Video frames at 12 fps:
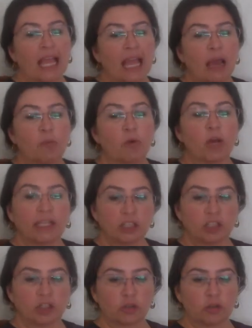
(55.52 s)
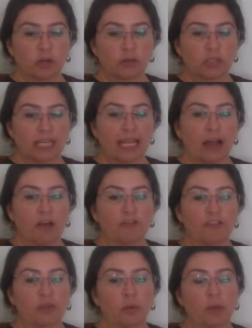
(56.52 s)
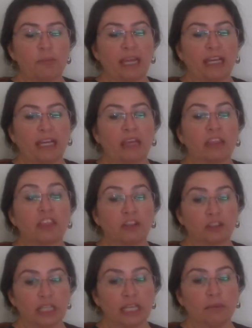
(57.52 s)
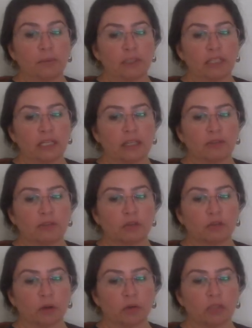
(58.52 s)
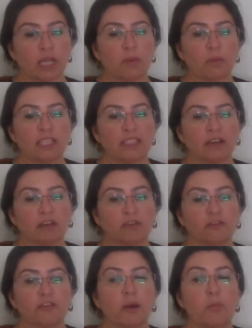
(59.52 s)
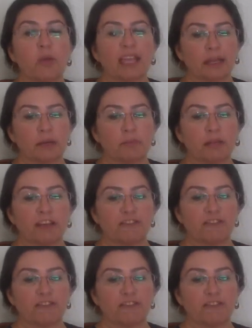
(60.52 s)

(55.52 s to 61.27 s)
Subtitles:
Hemorrhagic strokes account for the remaining 13% of strokes and result from weakened blood